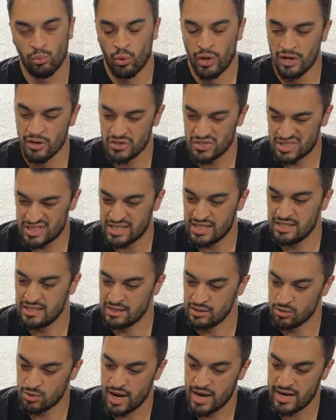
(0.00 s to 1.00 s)
well
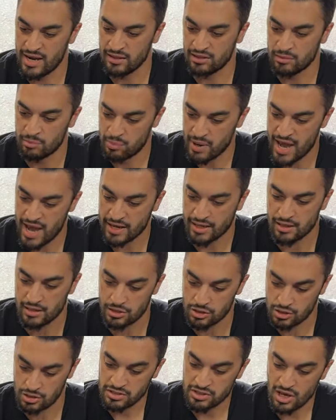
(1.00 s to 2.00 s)
seasoned right out the
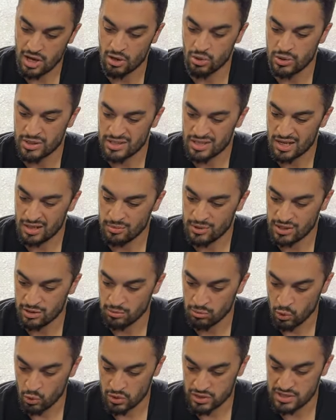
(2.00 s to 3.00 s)
package. So it's gonna be the
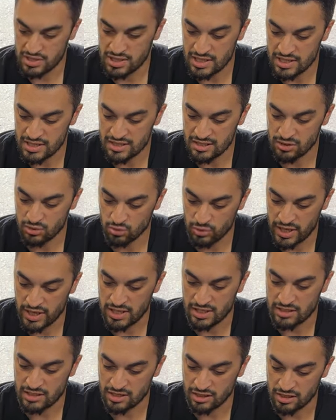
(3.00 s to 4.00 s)
more seasoned,
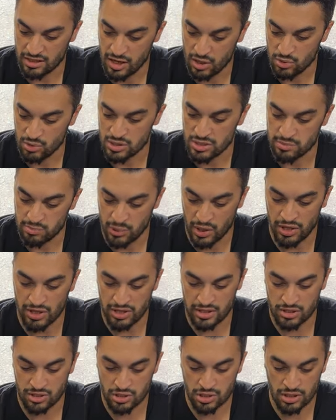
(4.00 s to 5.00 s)
ready to go
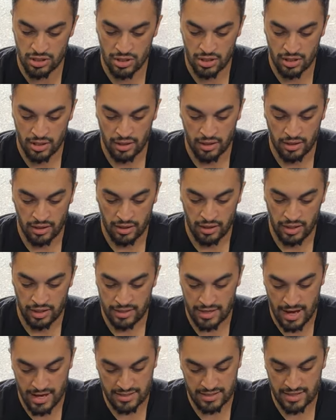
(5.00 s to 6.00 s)
sponge
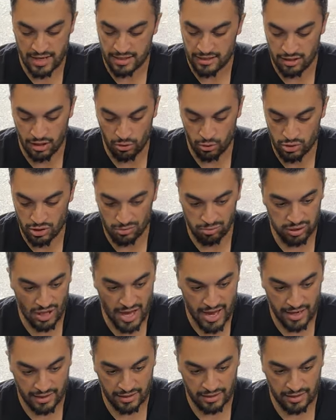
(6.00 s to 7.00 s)
and not saying the Ultra
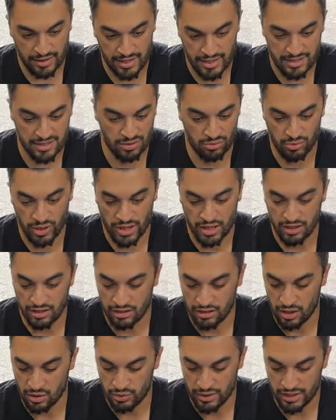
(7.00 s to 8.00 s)
Black isn't ready to
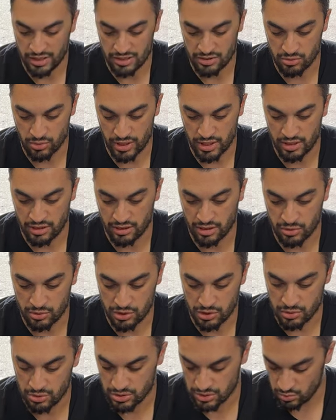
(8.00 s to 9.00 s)
go, it is ready to go
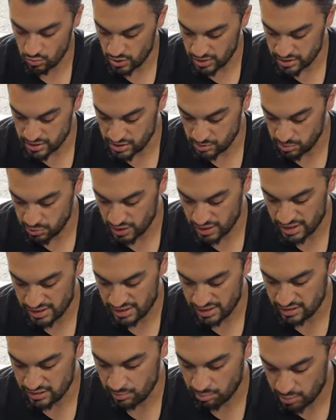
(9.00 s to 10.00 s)
too because once you put it
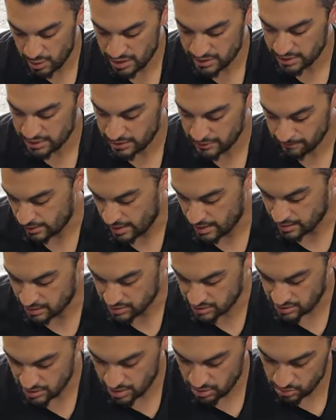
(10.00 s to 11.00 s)
in the bucket like
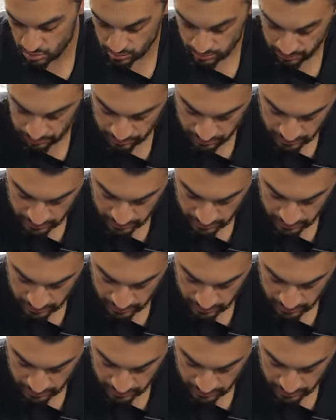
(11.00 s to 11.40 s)
so,